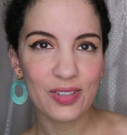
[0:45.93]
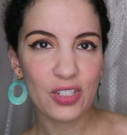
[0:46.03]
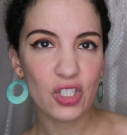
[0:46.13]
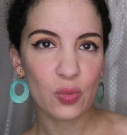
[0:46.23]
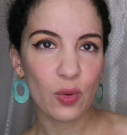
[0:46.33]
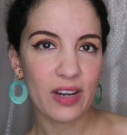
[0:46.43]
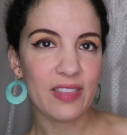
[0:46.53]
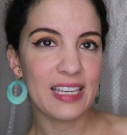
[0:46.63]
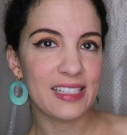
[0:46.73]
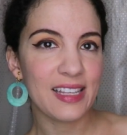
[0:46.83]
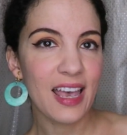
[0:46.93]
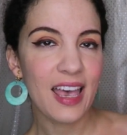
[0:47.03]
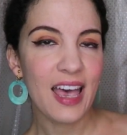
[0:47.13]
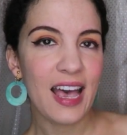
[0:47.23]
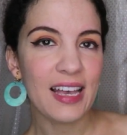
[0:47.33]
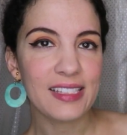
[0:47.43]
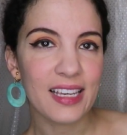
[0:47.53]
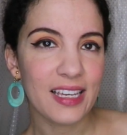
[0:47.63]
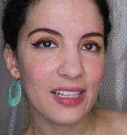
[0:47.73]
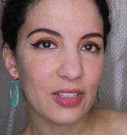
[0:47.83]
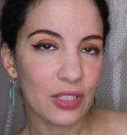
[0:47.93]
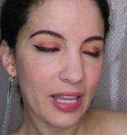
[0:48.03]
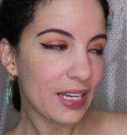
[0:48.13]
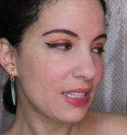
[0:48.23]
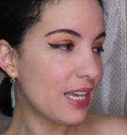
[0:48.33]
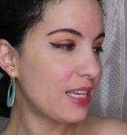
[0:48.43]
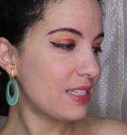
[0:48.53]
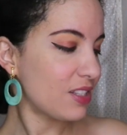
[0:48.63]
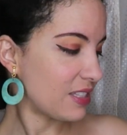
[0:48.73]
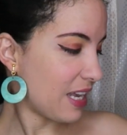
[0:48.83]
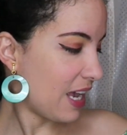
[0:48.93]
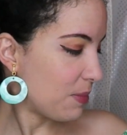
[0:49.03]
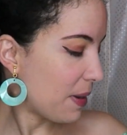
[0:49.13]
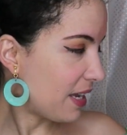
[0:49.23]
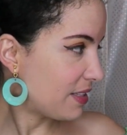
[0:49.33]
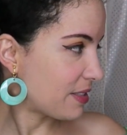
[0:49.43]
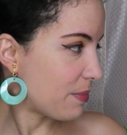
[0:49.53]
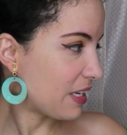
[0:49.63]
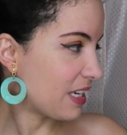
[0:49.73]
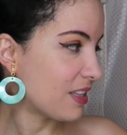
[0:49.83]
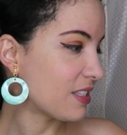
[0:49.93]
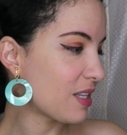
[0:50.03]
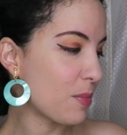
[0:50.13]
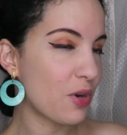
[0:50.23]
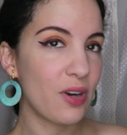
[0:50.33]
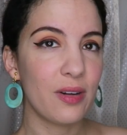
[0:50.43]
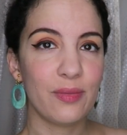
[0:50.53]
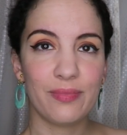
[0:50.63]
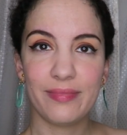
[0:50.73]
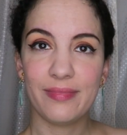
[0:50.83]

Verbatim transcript: So you could just wear these as a little necklace, as a headband, something in the summer